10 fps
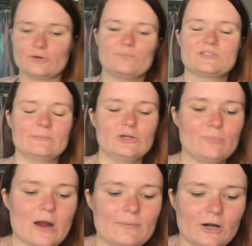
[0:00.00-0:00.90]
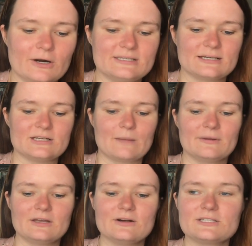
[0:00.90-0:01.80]
some of you probably aren't on TikTok,
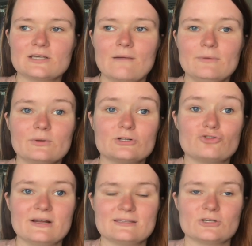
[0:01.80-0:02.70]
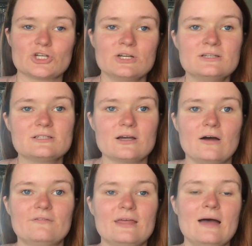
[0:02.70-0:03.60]
but there are some where the transitions
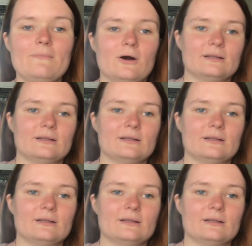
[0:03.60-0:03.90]
of them are